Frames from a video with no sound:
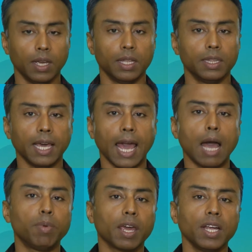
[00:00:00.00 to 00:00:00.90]
The
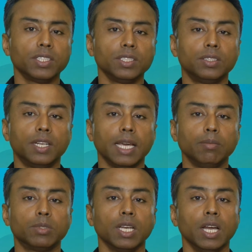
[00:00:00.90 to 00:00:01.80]
application
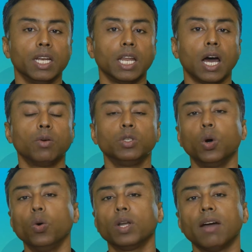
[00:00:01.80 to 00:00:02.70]
teams now
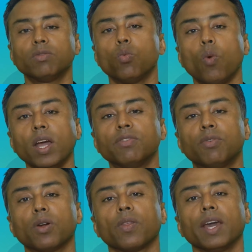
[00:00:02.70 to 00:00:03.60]
don't have to wait
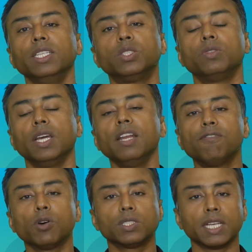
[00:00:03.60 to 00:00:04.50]
for the
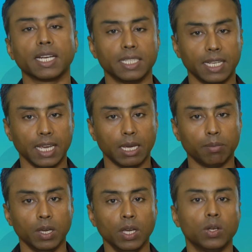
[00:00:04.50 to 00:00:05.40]
InfoSec team
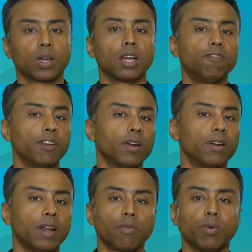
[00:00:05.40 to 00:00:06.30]
to
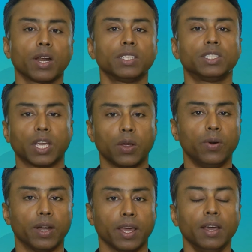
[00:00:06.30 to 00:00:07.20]
configure network and
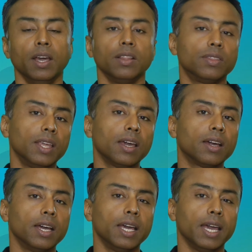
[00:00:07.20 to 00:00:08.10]
security. Think
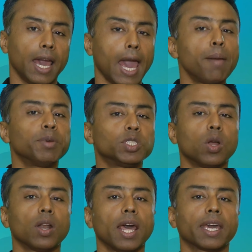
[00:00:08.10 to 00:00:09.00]

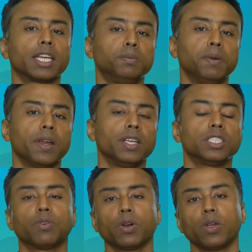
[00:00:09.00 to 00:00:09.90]
Amazon-like
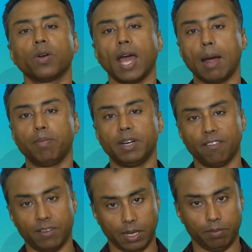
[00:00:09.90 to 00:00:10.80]
experience for your app
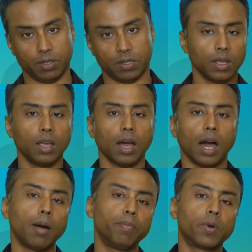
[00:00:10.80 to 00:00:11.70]
dev teams.
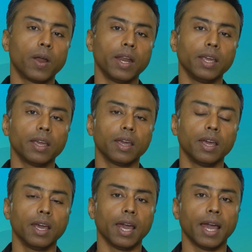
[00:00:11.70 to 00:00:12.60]
Upgrading
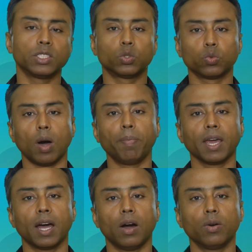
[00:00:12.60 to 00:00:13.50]
and
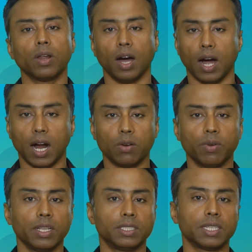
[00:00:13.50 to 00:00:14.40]
swapping out
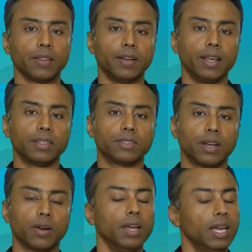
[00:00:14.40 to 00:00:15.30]
hardware inside the data
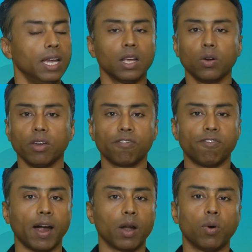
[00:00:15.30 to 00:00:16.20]
center, including
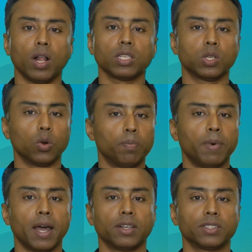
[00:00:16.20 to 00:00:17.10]
firewalls, load
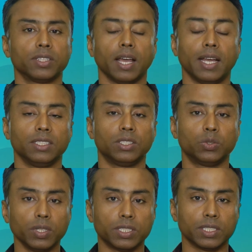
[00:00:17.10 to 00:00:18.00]
balancers, and
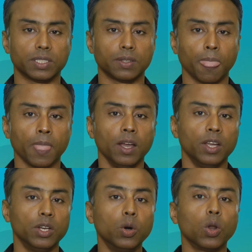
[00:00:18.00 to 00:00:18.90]
switches,
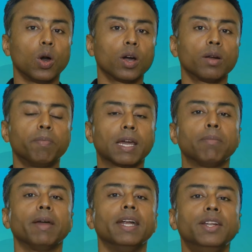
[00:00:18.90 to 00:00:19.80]
no longer
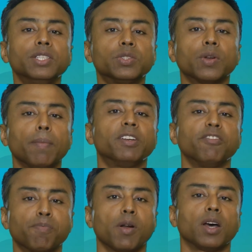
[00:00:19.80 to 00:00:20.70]
become a
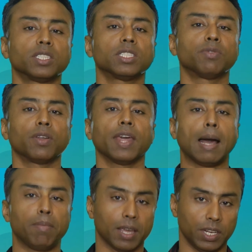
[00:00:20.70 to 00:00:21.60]
disruptive process for the
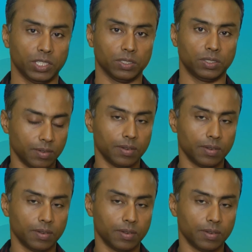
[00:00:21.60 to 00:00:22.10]
applications.